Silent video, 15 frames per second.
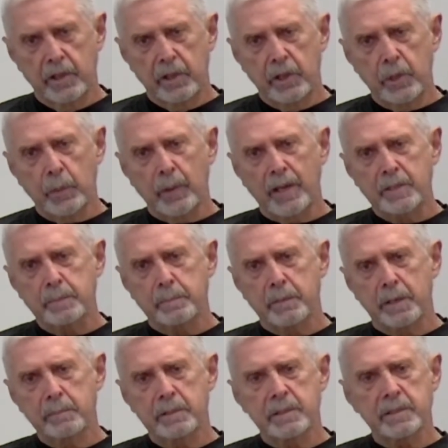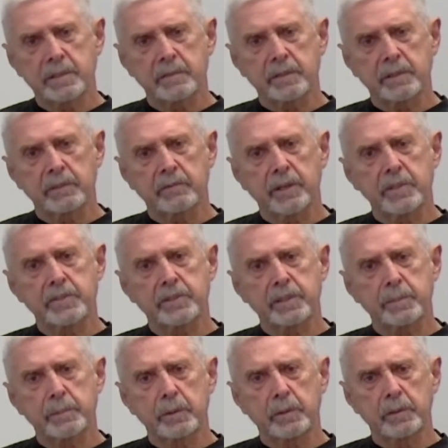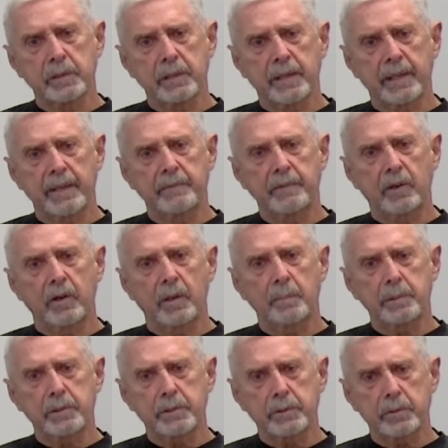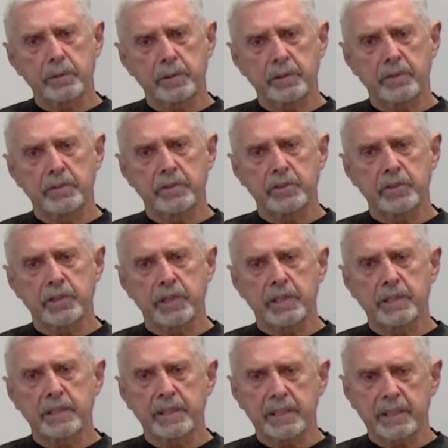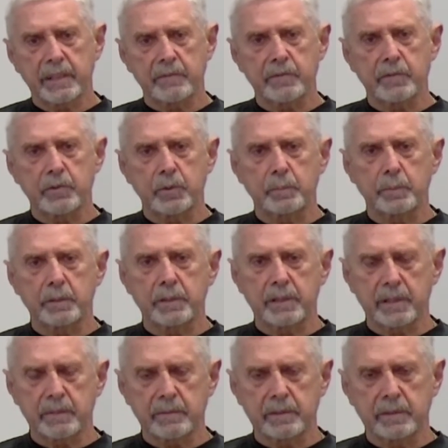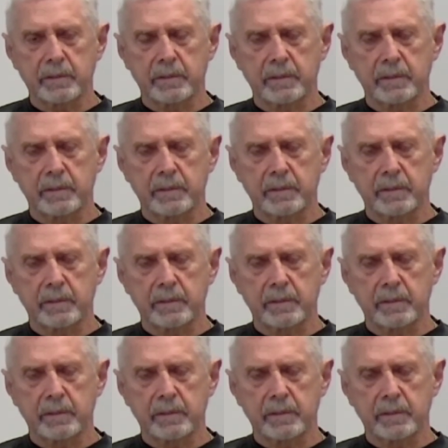You as members of the Grace community have the opportunity to share the gifts you've been given.